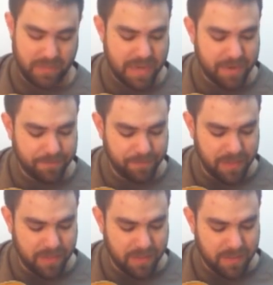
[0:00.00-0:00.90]

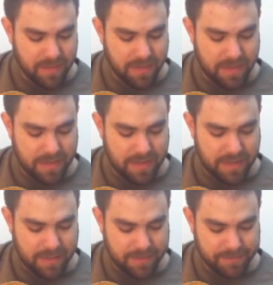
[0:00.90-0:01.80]
Okay,
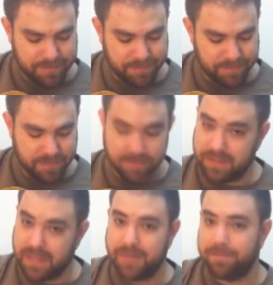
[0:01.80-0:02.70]
um,
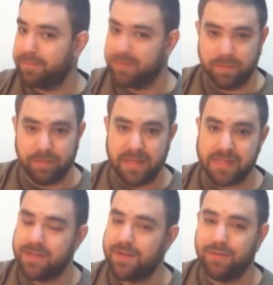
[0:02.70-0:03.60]
again,
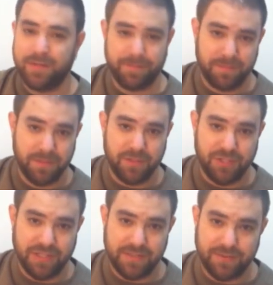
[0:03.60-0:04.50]
bass note,
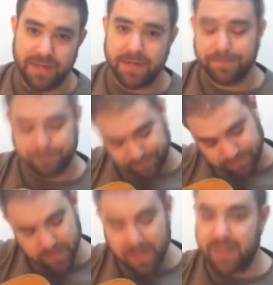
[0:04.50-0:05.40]
G string,
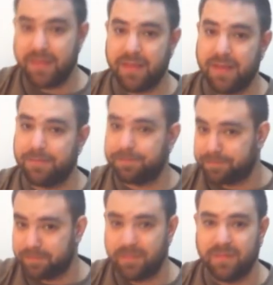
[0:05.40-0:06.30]
and
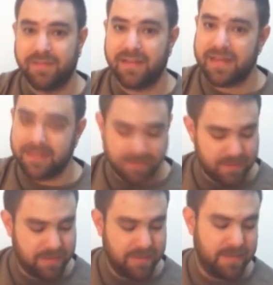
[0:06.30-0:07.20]
then
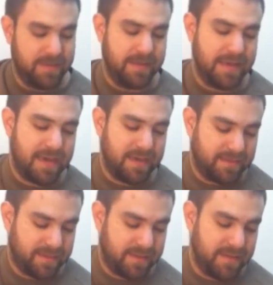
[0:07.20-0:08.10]
10
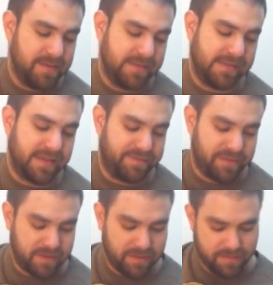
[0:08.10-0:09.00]
eight,
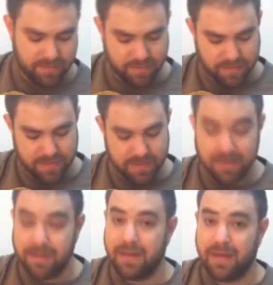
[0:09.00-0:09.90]

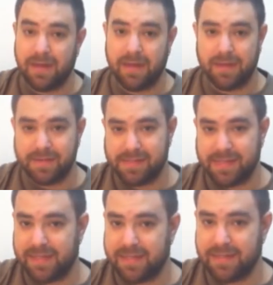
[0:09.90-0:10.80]
seven, uh,
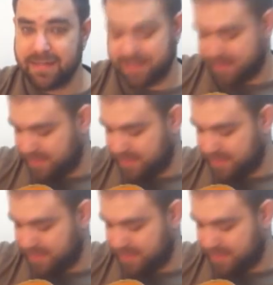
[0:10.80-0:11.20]
second